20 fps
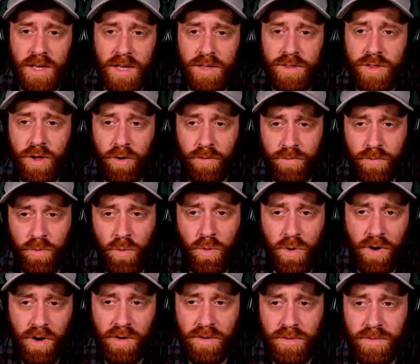
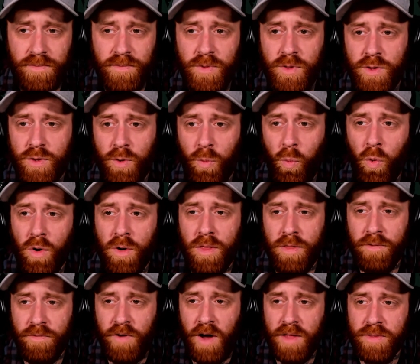Therefore, the word of
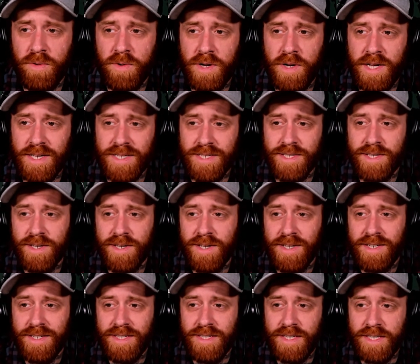the Father is
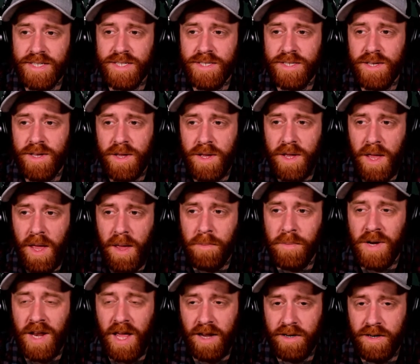
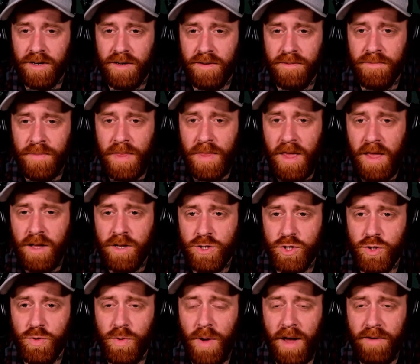disseminated
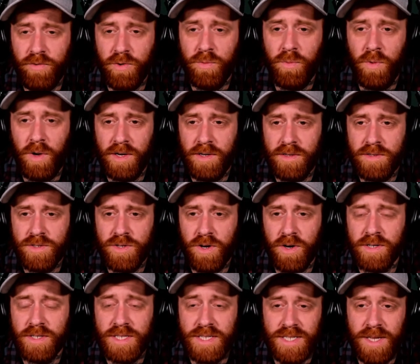to everyone,
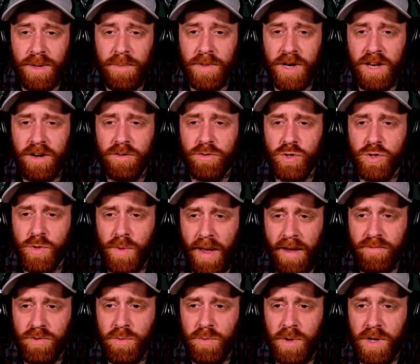
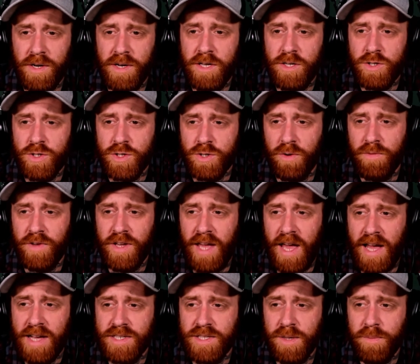serving
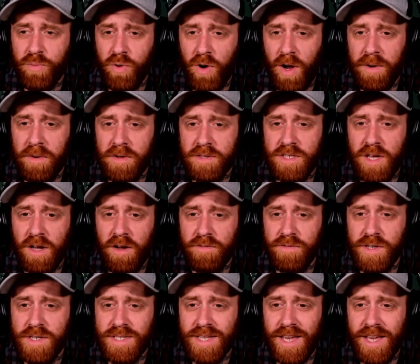as the product of
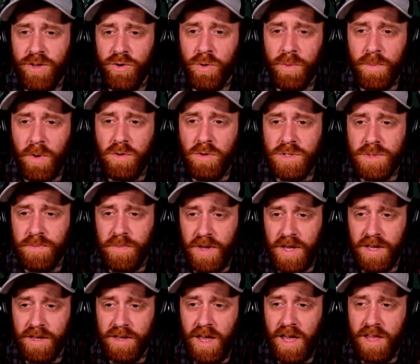his innermost
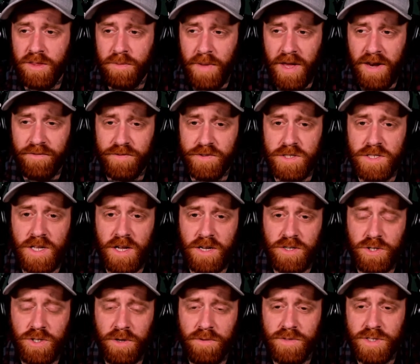being and the
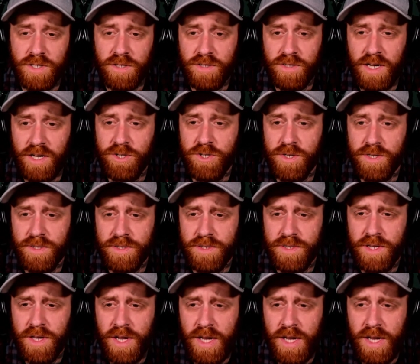manifestation of his intentions.